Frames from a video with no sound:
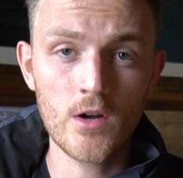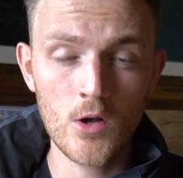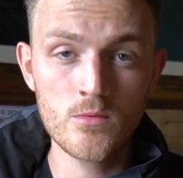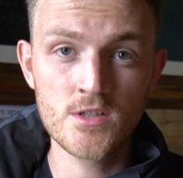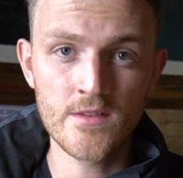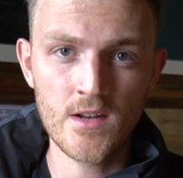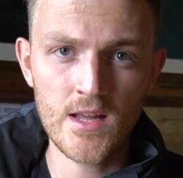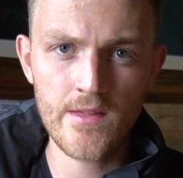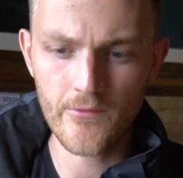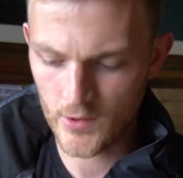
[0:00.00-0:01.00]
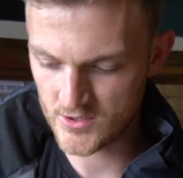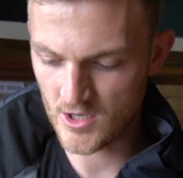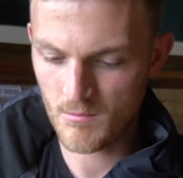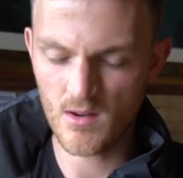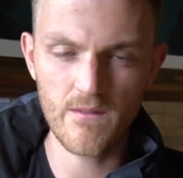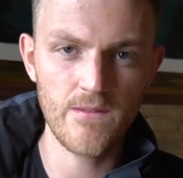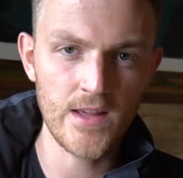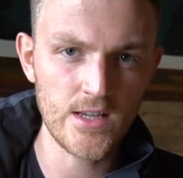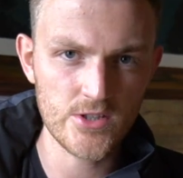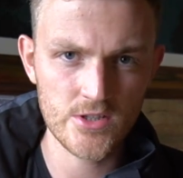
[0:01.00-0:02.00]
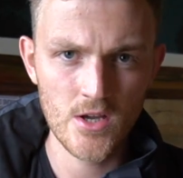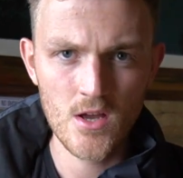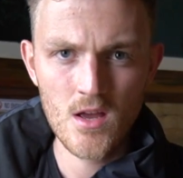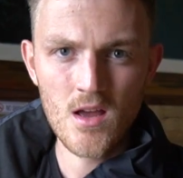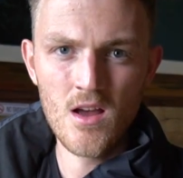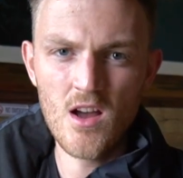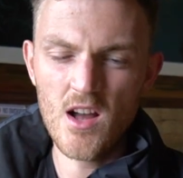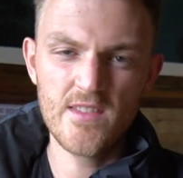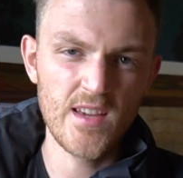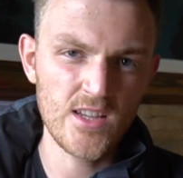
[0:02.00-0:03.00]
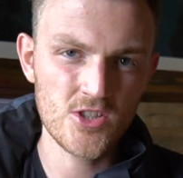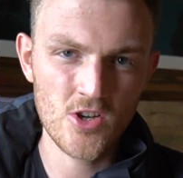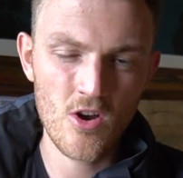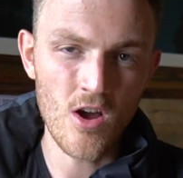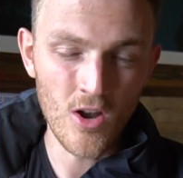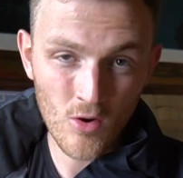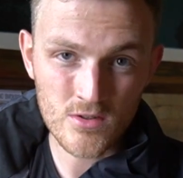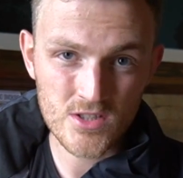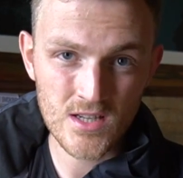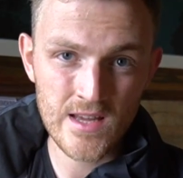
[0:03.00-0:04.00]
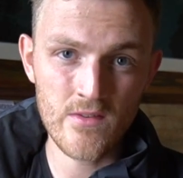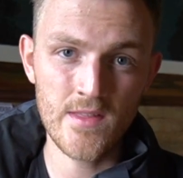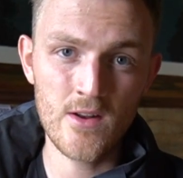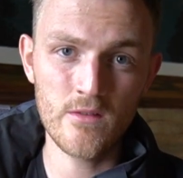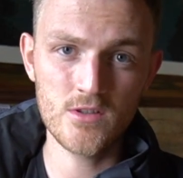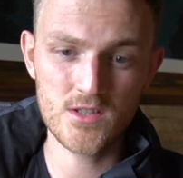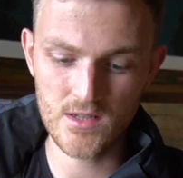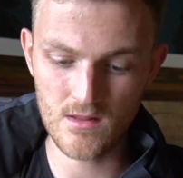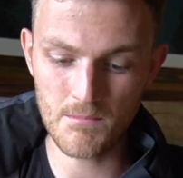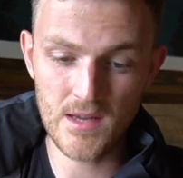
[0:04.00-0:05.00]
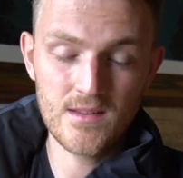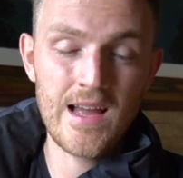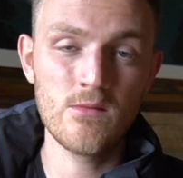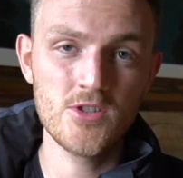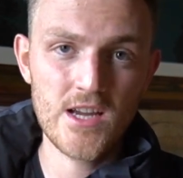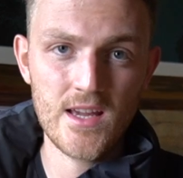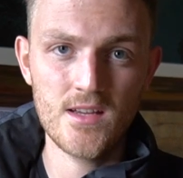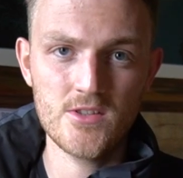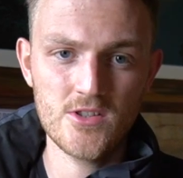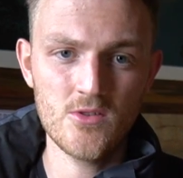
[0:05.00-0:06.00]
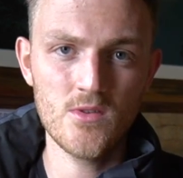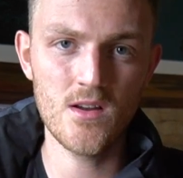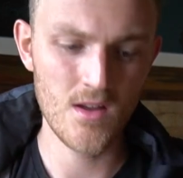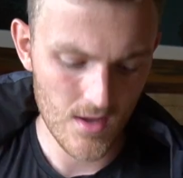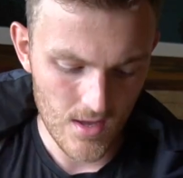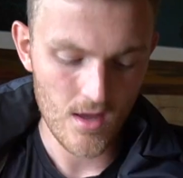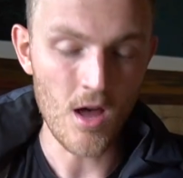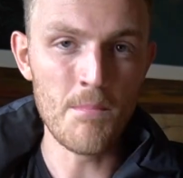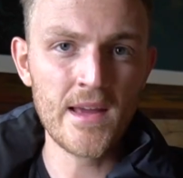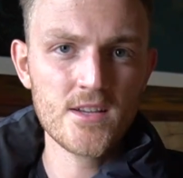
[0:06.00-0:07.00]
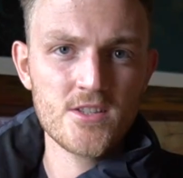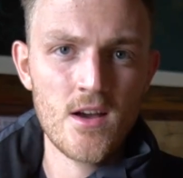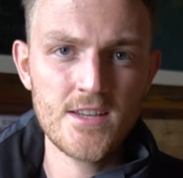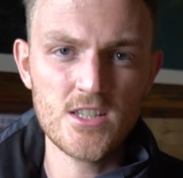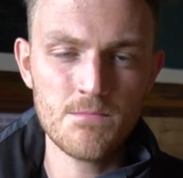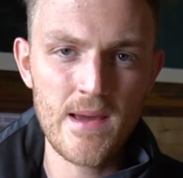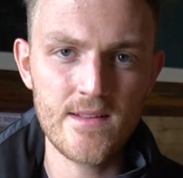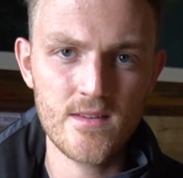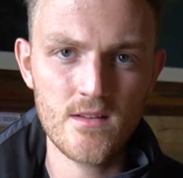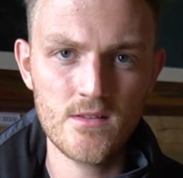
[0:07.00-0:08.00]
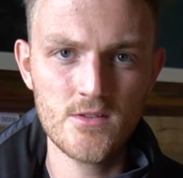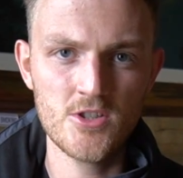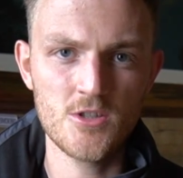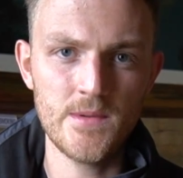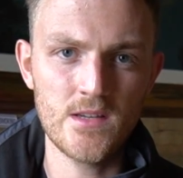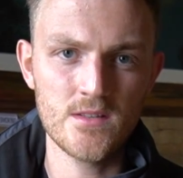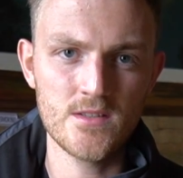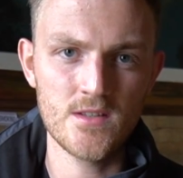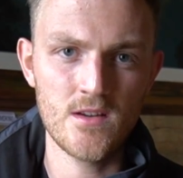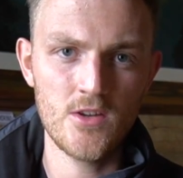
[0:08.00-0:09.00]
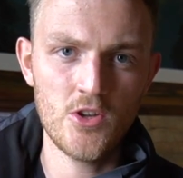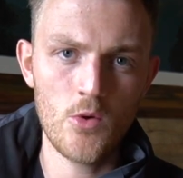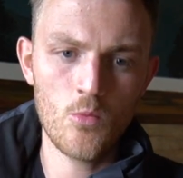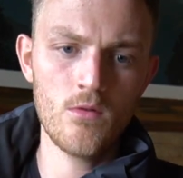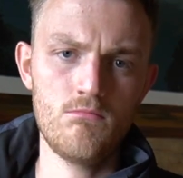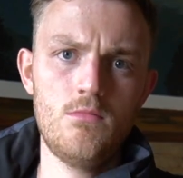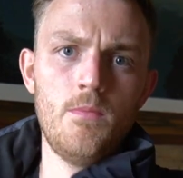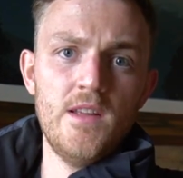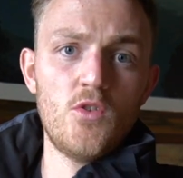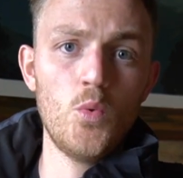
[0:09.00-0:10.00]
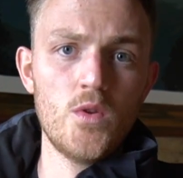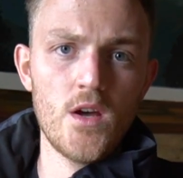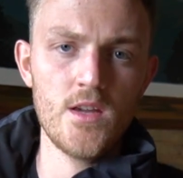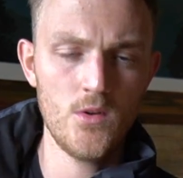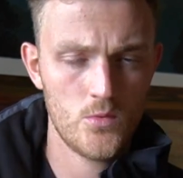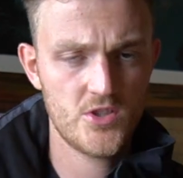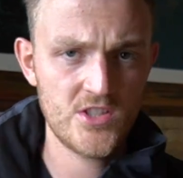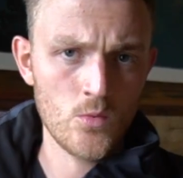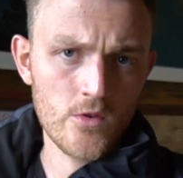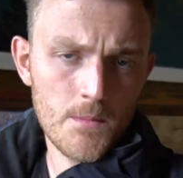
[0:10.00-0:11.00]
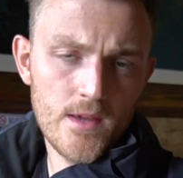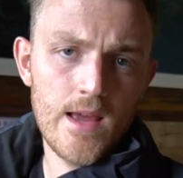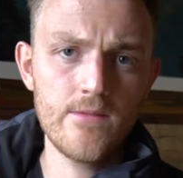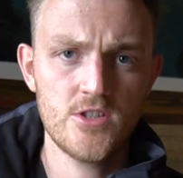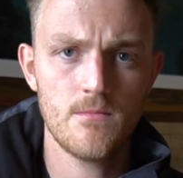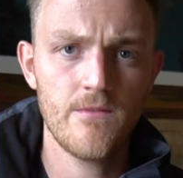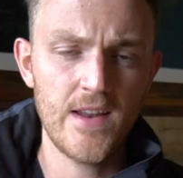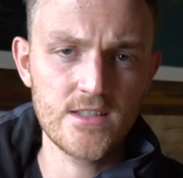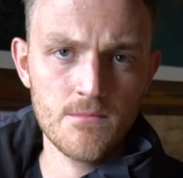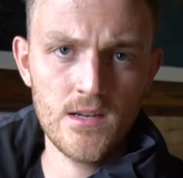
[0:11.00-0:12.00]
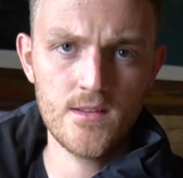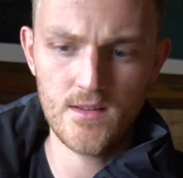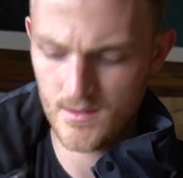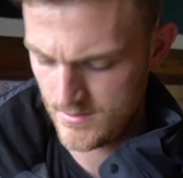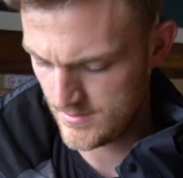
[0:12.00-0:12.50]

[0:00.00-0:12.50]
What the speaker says: clothes underneath, for example a fleece, a t-shirt, a long sleeve, and then obviously the big down jacket. So a bigger size is better, just because you don't want it to be too tight. You still want to have some flexibility.